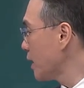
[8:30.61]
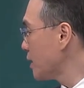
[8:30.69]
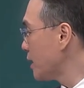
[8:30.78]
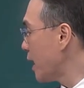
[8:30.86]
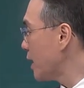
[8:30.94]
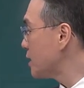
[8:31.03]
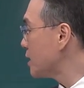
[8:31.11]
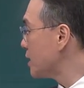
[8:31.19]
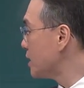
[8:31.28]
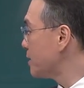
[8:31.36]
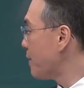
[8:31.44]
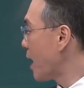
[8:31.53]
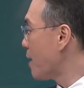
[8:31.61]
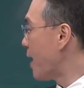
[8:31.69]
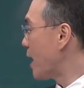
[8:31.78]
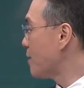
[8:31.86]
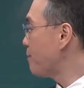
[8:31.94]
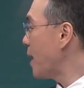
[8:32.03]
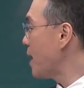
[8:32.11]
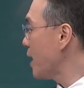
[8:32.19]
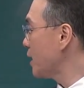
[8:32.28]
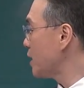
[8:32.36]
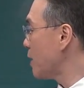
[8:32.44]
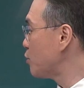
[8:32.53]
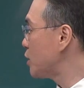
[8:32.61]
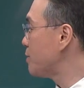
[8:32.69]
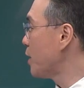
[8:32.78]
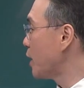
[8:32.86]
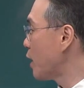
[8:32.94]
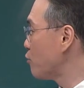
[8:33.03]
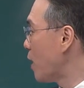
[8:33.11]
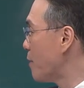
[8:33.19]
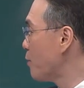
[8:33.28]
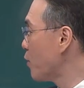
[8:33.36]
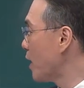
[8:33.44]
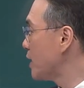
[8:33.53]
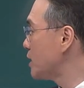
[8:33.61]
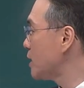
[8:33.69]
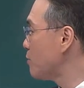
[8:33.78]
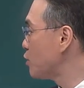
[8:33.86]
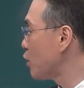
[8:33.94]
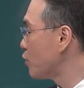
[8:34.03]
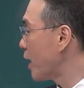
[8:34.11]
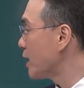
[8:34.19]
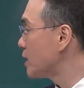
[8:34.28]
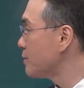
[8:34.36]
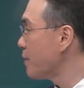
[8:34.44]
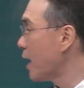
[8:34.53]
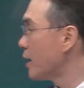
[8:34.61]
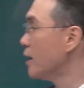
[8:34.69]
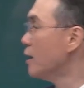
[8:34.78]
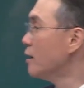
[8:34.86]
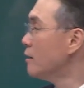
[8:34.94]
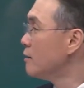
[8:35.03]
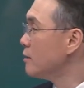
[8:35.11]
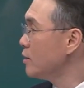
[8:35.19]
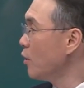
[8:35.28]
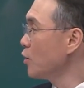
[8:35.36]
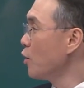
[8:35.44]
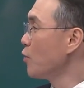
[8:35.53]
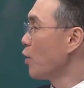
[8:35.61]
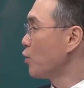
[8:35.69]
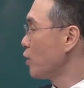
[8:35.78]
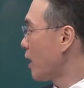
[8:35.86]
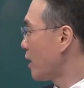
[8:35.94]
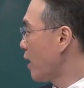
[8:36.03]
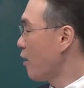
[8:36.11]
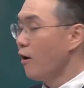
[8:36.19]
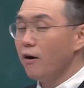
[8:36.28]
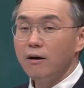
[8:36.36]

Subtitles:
if you attach it on the palate with a lot of keratinized gingiva or alveolar ridge,